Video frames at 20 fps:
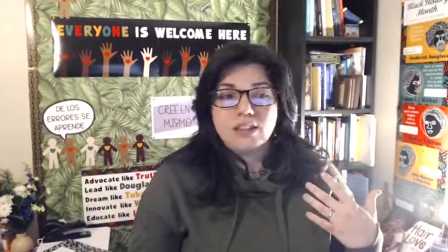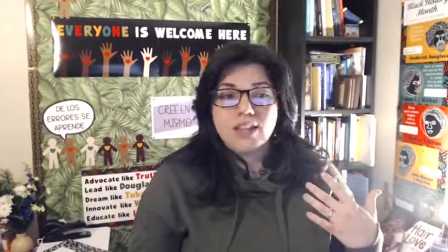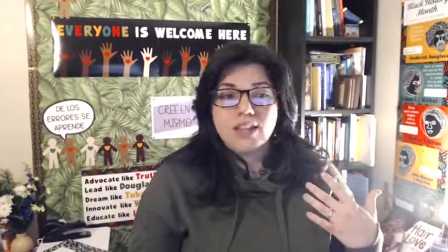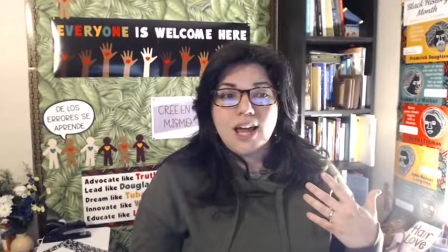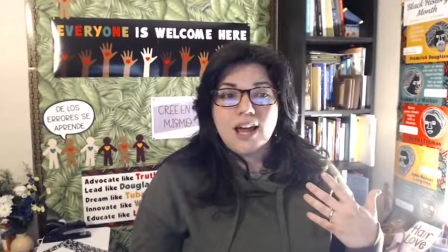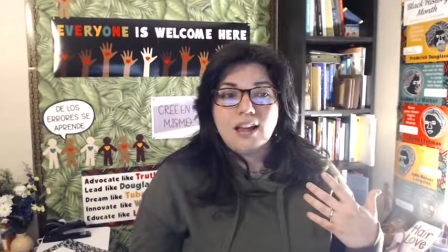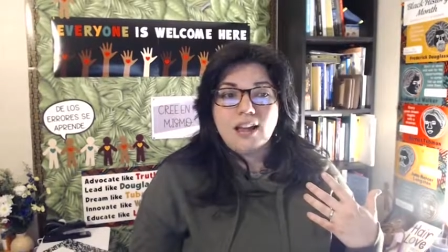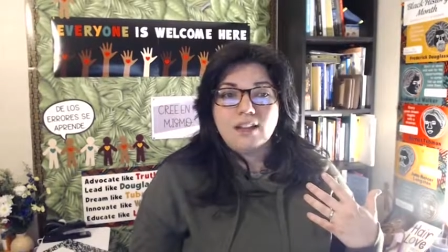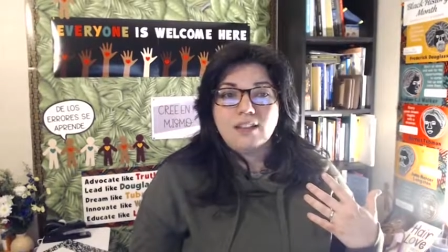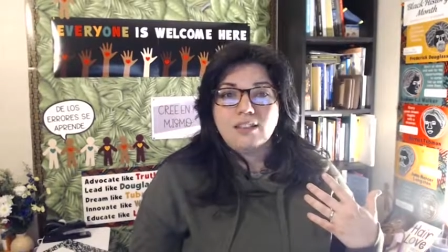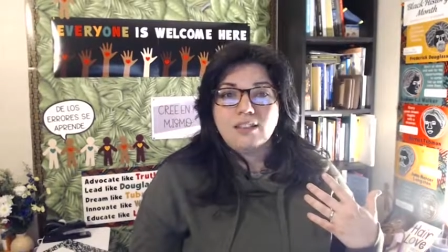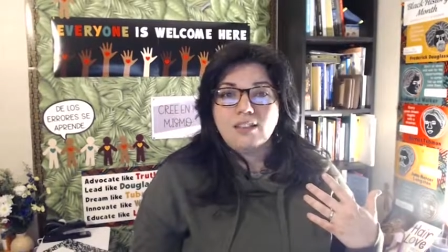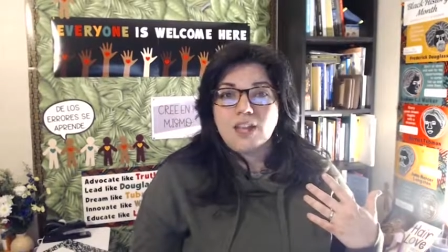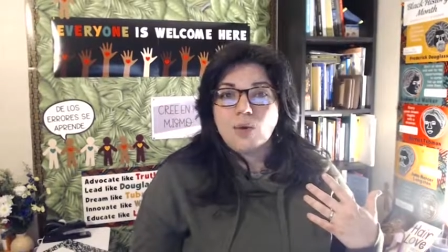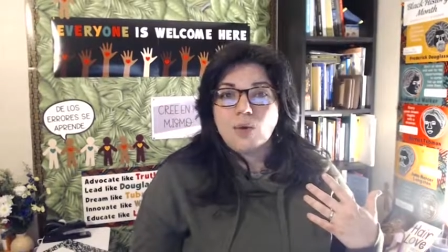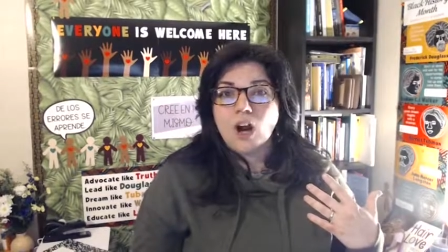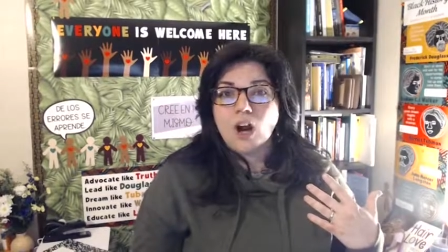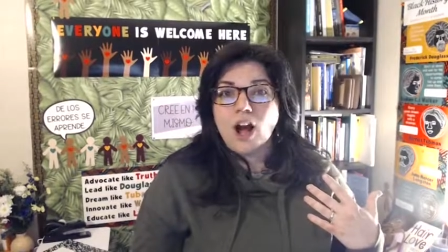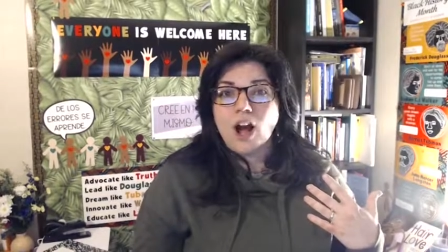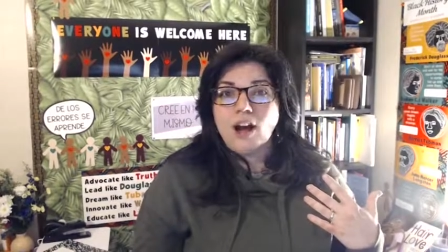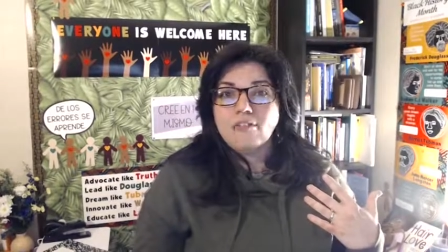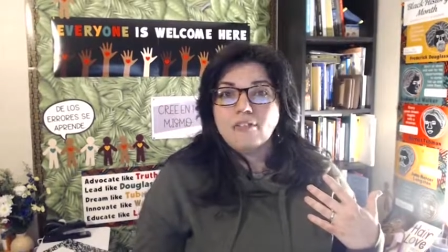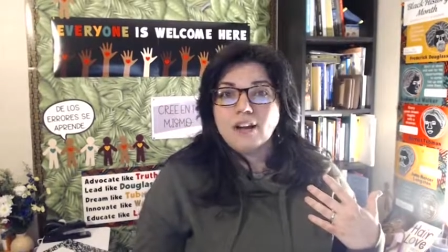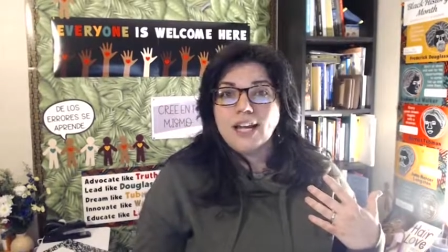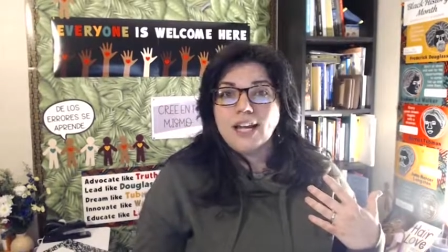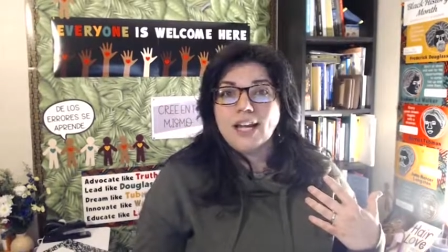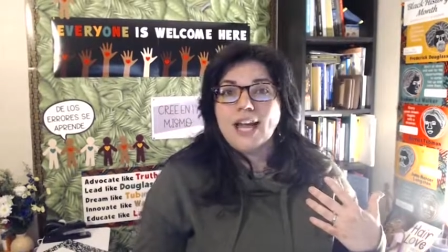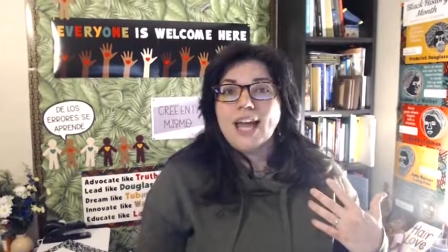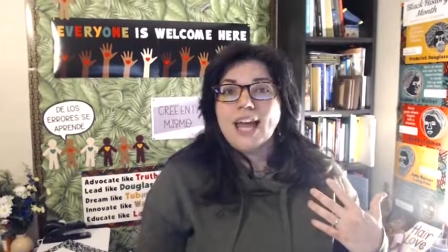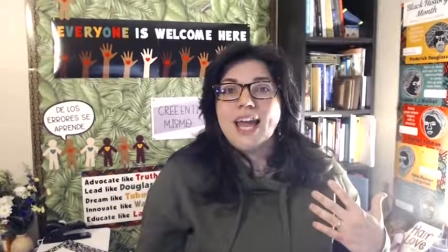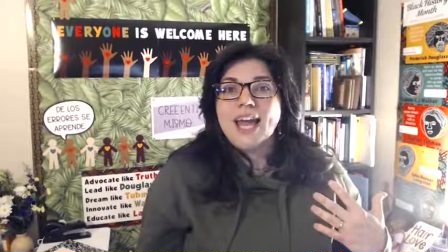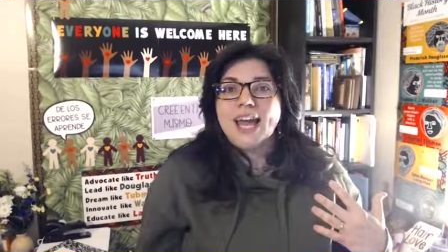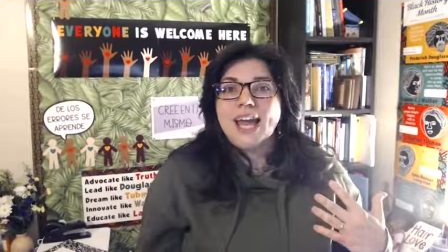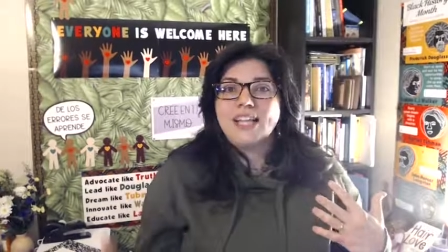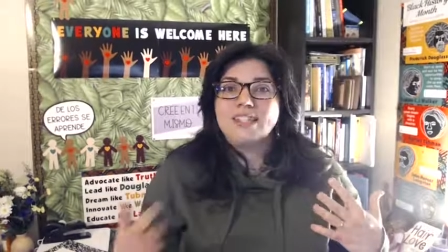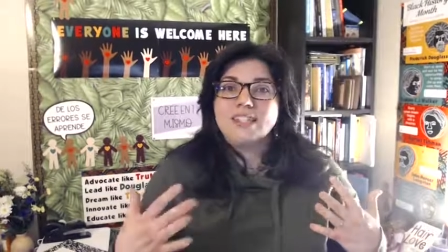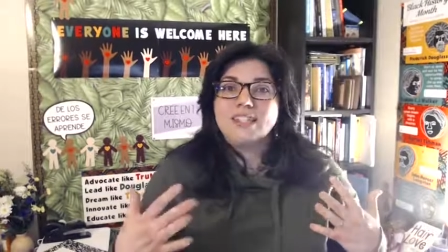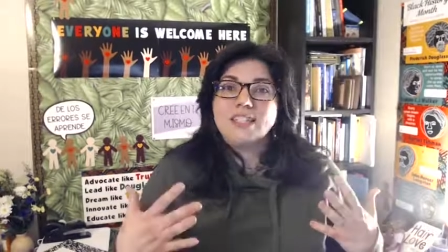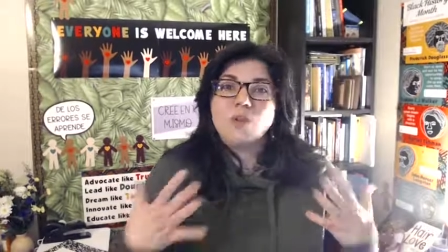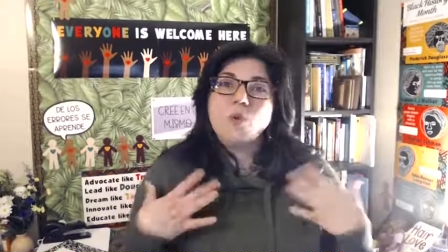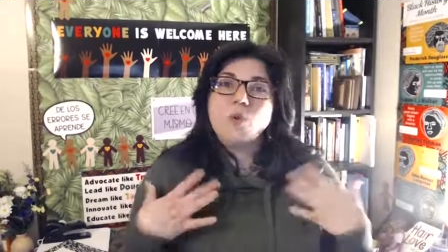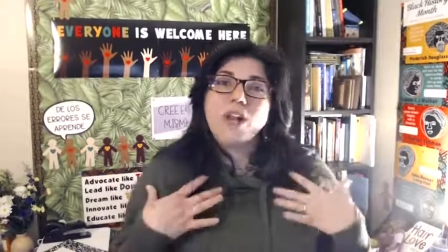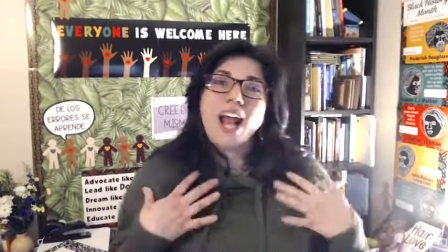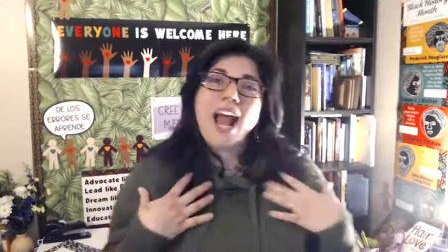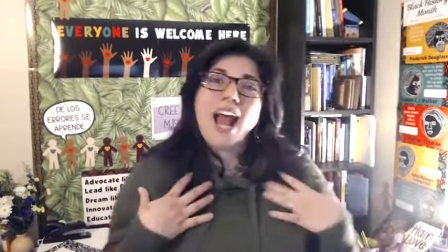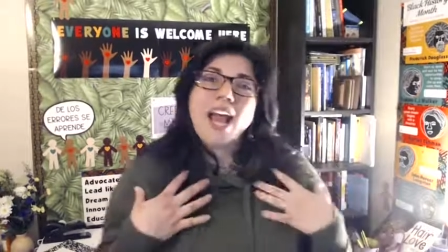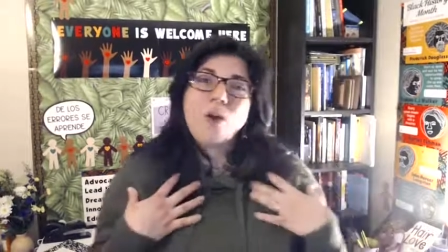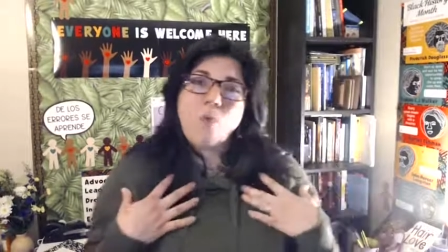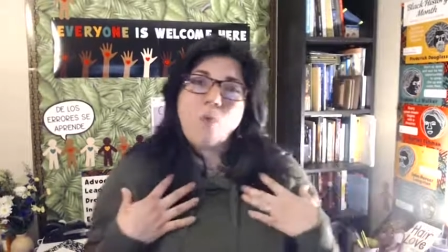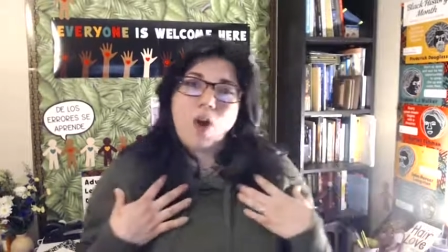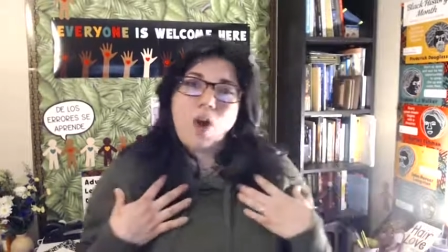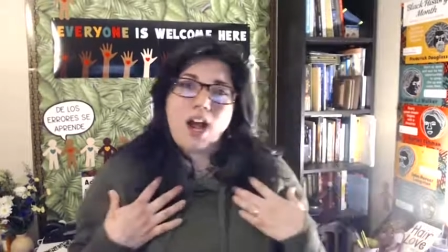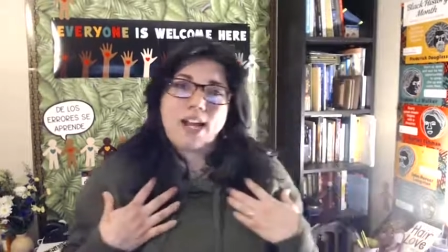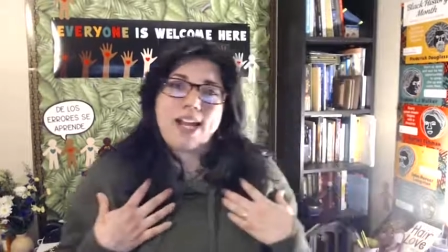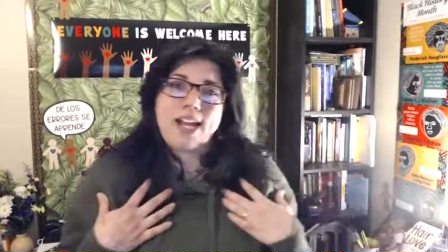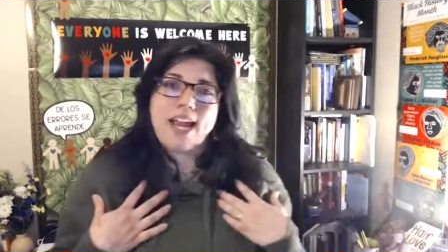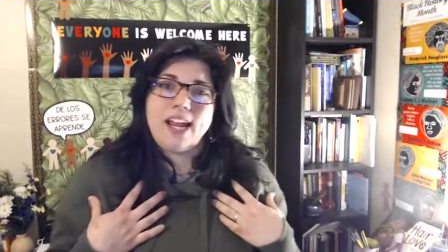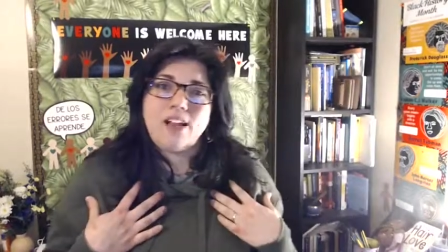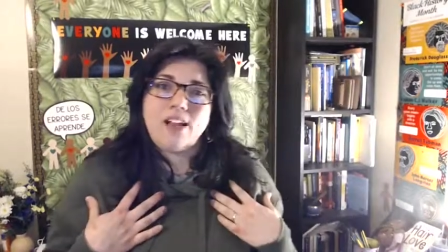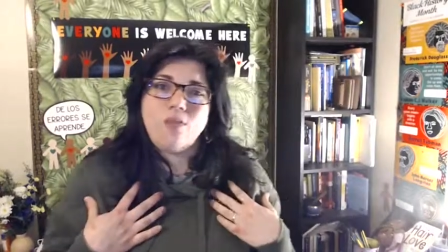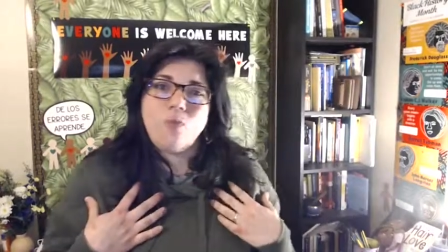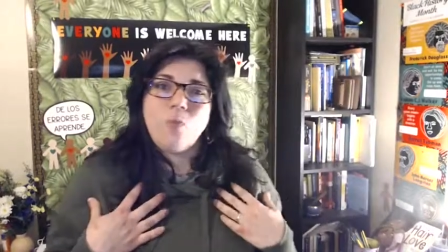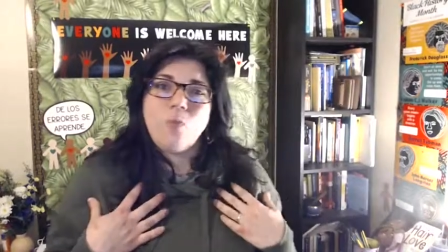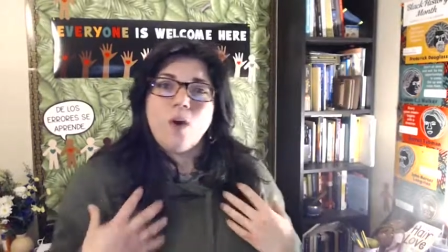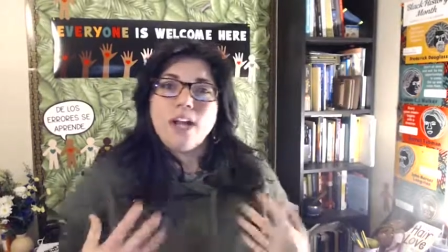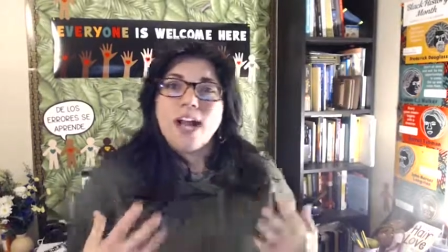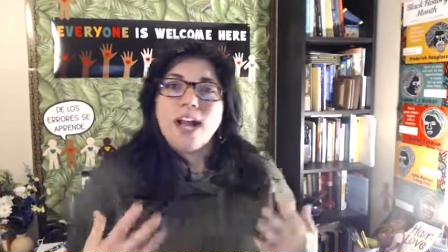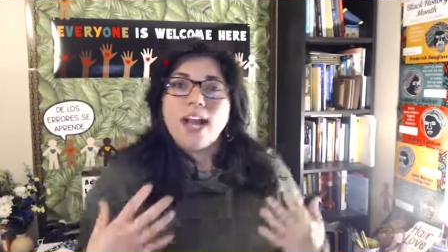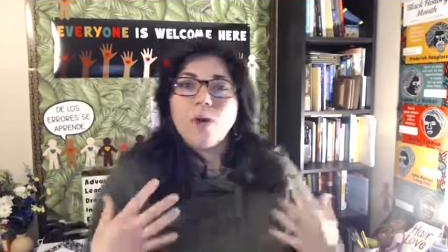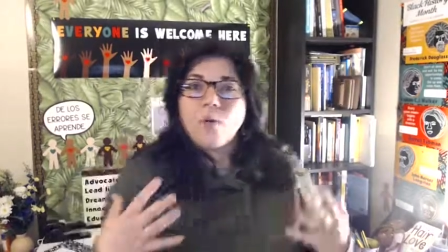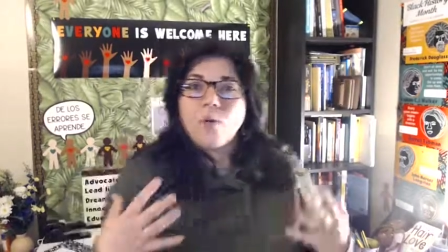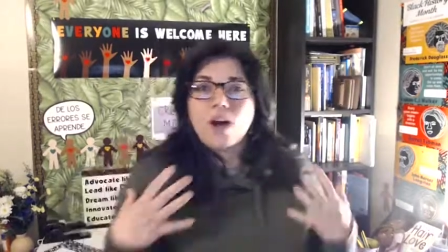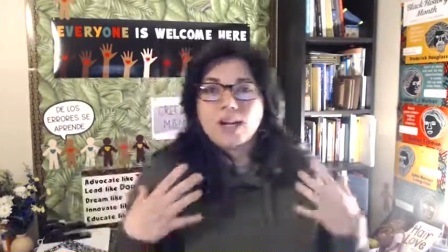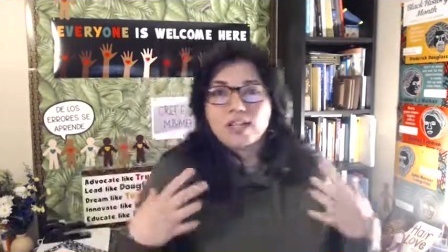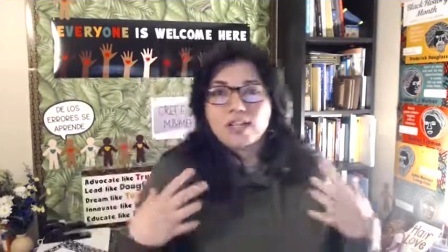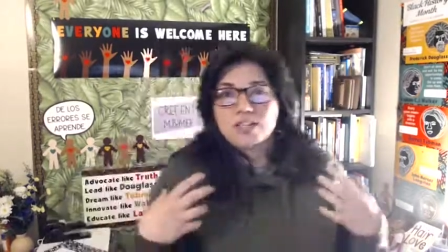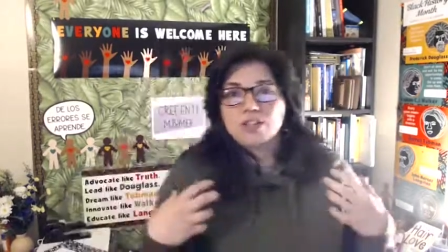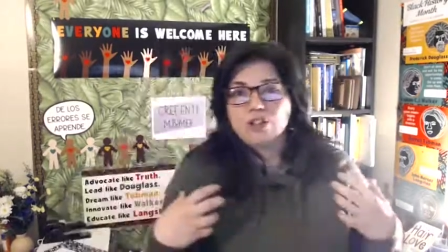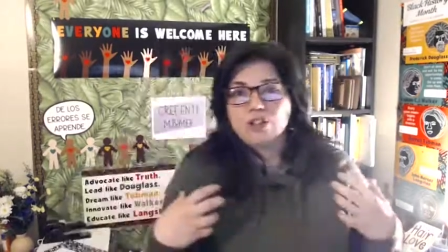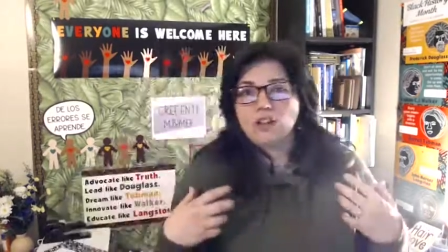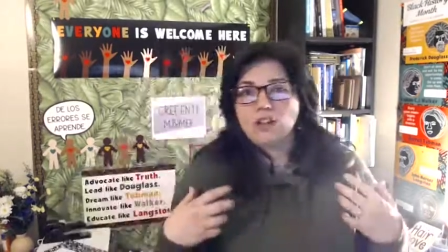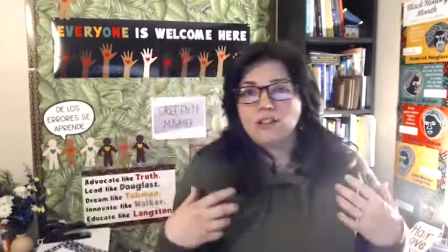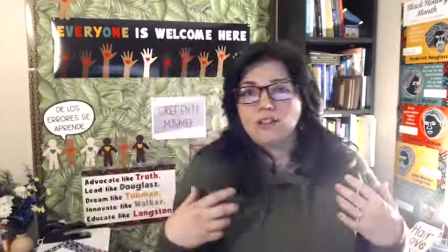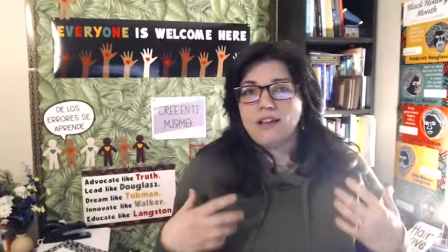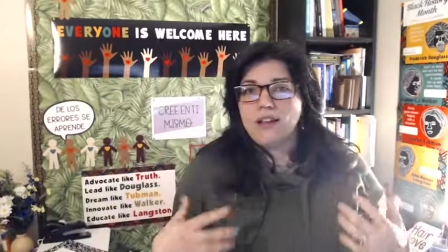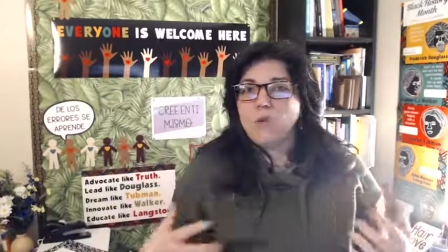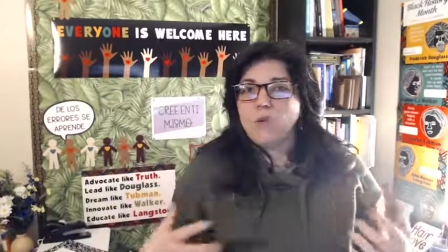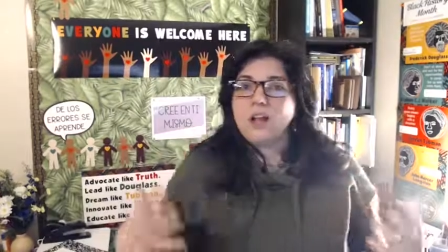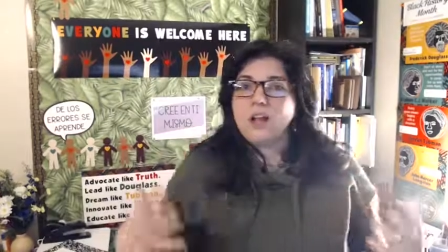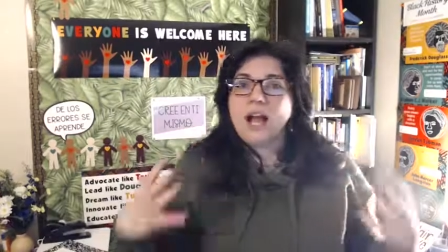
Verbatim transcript: that they were offering and to see what I wanted what I wanted to look like,